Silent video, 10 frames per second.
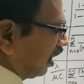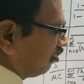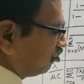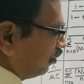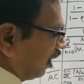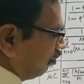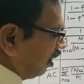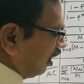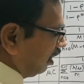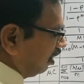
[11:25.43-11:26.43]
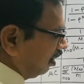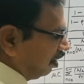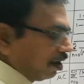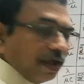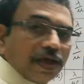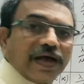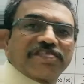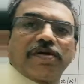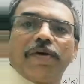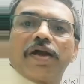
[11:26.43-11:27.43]
time spent by a
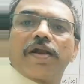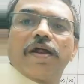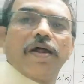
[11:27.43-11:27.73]
customer